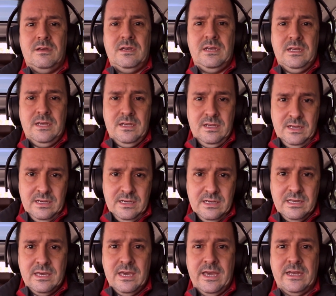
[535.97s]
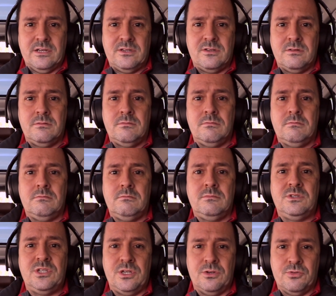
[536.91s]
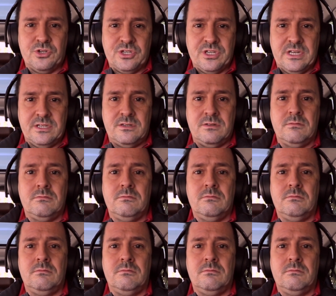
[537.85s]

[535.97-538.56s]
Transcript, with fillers: indicates seriousness.